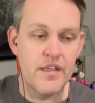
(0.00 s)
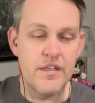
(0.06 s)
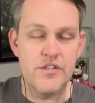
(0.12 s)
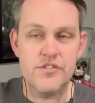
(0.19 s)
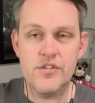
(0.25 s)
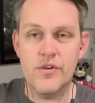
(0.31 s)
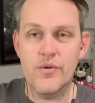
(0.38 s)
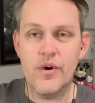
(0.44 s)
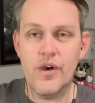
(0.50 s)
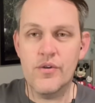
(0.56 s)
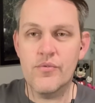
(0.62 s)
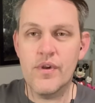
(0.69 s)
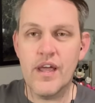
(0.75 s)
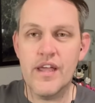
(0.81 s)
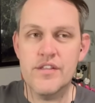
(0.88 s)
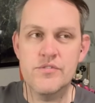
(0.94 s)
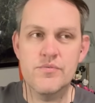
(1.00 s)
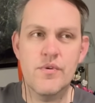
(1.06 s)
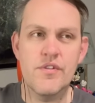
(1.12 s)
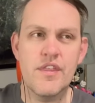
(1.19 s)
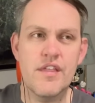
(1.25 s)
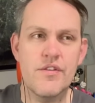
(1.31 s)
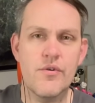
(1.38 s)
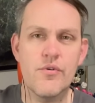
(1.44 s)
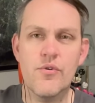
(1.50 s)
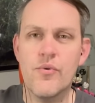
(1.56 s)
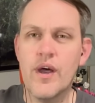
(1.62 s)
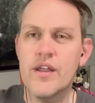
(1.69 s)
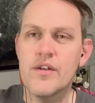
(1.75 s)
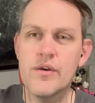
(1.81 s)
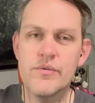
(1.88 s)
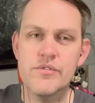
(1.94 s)
So on rides where they don't
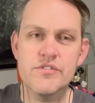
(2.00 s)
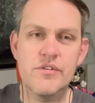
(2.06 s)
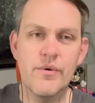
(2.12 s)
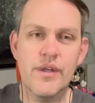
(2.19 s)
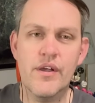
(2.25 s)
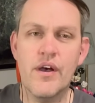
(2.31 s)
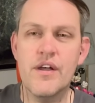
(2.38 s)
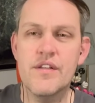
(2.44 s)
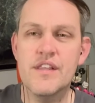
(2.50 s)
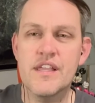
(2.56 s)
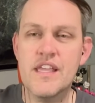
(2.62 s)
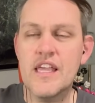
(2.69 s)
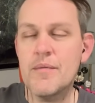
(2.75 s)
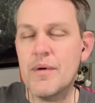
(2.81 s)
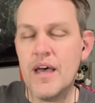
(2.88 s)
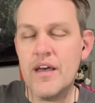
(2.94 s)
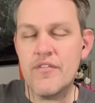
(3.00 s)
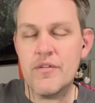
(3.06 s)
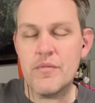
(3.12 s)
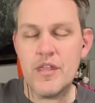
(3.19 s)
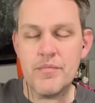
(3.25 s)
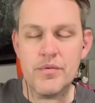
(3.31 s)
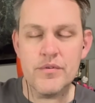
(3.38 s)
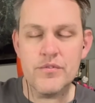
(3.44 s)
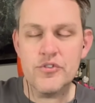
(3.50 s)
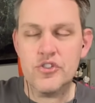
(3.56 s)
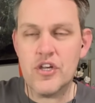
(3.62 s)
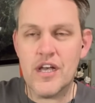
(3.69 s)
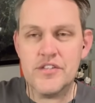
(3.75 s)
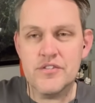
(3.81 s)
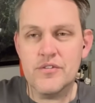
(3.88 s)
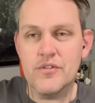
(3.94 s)
quite know what's going on, they keep having people
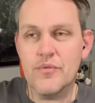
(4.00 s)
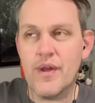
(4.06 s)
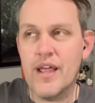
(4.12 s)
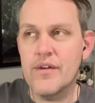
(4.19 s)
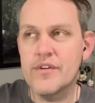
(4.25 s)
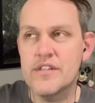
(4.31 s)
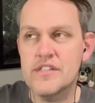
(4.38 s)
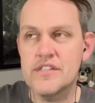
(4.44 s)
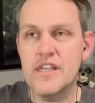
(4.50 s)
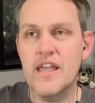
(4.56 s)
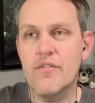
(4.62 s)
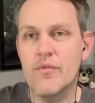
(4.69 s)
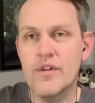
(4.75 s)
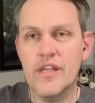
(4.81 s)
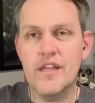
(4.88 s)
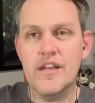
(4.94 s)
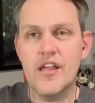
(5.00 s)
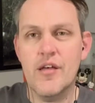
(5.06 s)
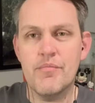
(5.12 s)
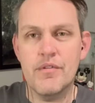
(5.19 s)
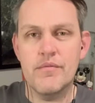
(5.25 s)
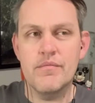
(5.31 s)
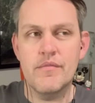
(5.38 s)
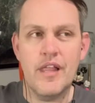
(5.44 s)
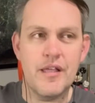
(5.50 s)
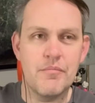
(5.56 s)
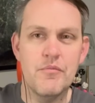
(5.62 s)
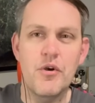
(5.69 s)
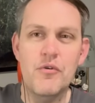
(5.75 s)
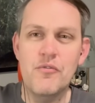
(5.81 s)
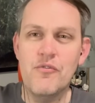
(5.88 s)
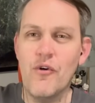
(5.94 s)
jostle around and say, everyone get up and like
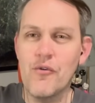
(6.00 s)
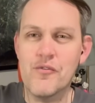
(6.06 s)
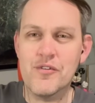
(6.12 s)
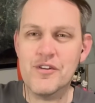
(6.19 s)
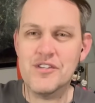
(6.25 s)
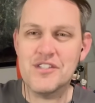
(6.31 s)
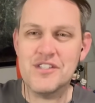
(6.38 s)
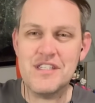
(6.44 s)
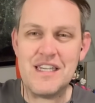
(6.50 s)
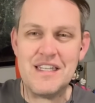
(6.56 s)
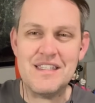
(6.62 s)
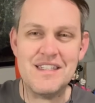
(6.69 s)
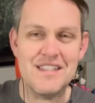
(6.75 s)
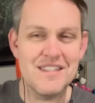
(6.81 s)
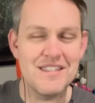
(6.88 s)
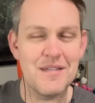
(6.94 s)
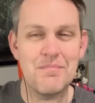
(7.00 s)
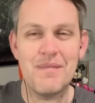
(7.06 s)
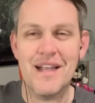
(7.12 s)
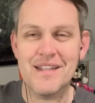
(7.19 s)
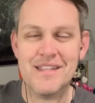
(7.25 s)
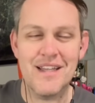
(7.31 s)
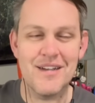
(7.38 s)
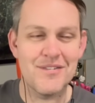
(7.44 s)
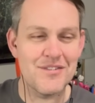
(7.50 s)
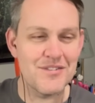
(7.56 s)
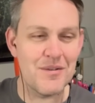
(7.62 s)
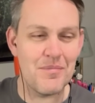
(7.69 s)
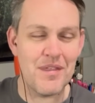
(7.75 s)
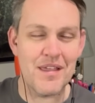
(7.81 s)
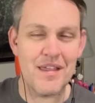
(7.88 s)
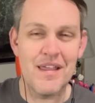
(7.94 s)
move over a seat and sit back down or
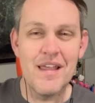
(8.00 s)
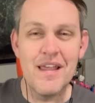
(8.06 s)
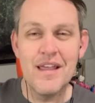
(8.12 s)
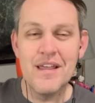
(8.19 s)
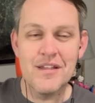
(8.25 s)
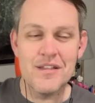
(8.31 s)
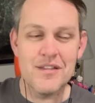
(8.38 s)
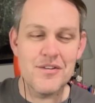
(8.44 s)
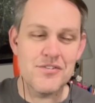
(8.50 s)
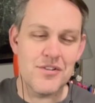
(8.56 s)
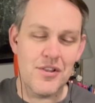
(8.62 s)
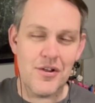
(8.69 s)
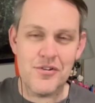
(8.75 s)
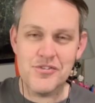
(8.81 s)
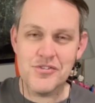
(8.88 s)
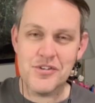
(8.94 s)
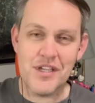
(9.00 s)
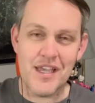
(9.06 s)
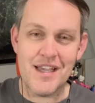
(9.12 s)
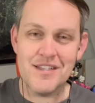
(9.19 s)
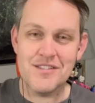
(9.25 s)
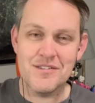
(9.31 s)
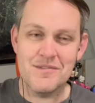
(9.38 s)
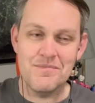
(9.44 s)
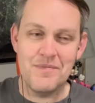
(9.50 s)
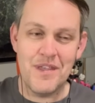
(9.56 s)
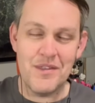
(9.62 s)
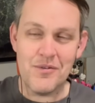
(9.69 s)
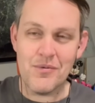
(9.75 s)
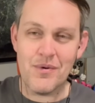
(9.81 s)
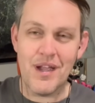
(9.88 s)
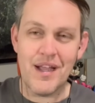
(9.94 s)
something. There's a larger guest in
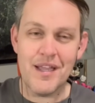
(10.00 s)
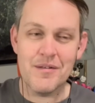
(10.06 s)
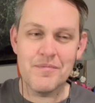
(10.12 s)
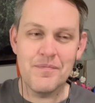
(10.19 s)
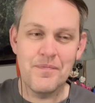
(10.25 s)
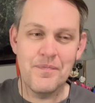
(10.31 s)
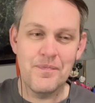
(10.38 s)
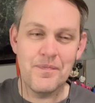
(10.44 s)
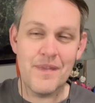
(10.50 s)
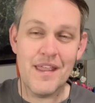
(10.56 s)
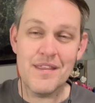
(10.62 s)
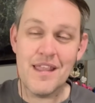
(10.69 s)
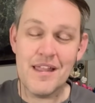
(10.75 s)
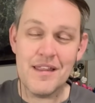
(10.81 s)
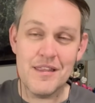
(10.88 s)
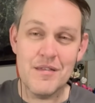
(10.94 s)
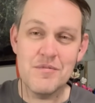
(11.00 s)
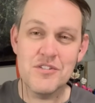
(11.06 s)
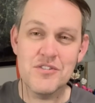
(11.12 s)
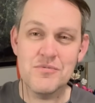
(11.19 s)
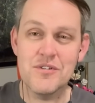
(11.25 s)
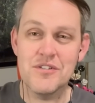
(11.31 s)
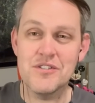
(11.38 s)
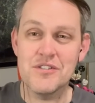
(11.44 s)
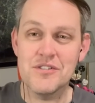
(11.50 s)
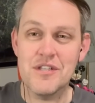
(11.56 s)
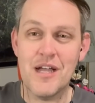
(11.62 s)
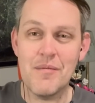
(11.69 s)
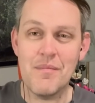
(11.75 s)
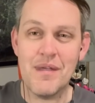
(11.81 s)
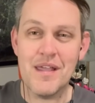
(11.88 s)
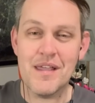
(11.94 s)
the ride and that limit switch is
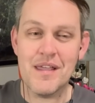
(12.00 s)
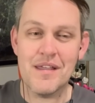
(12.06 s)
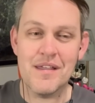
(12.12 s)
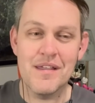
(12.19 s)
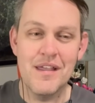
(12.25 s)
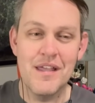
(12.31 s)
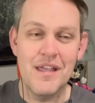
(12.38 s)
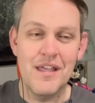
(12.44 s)
not making.